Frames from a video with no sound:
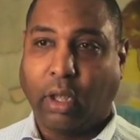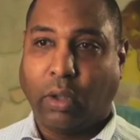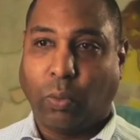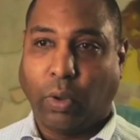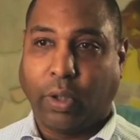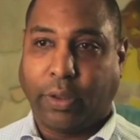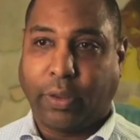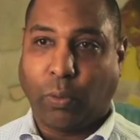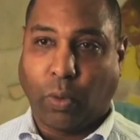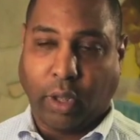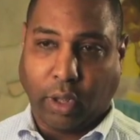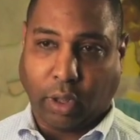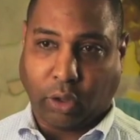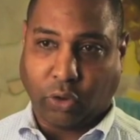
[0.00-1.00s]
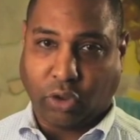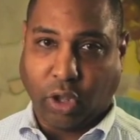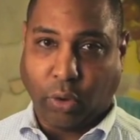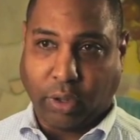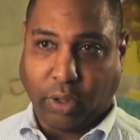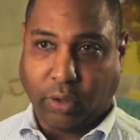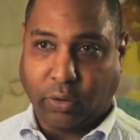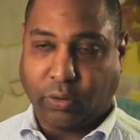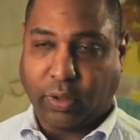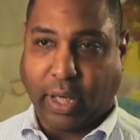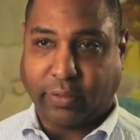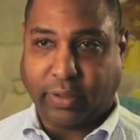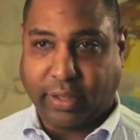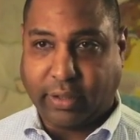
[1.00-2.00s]
with one of the custodians
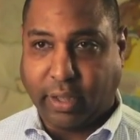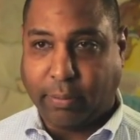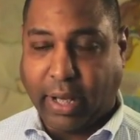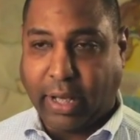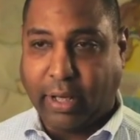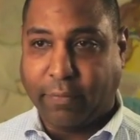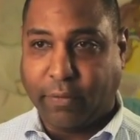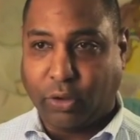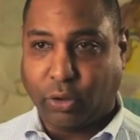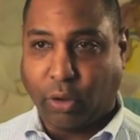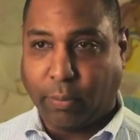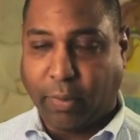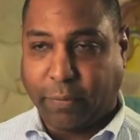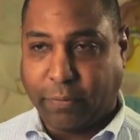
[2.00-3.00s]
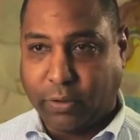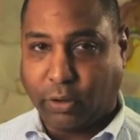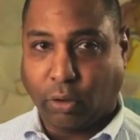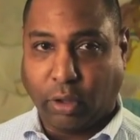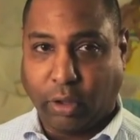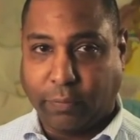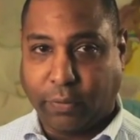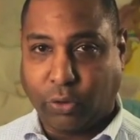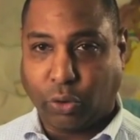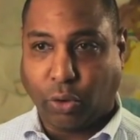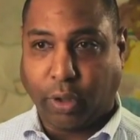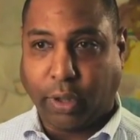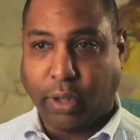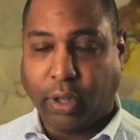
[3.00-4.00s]
as I did my inventory, my physical
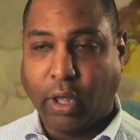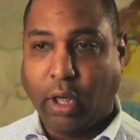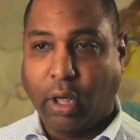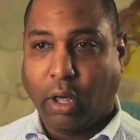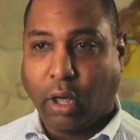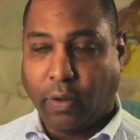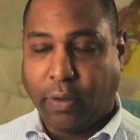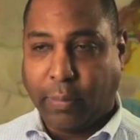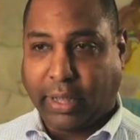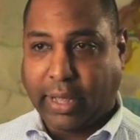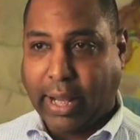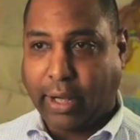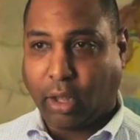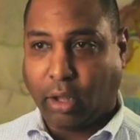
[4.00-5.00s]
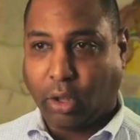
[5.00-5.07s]
inventory of the mechanical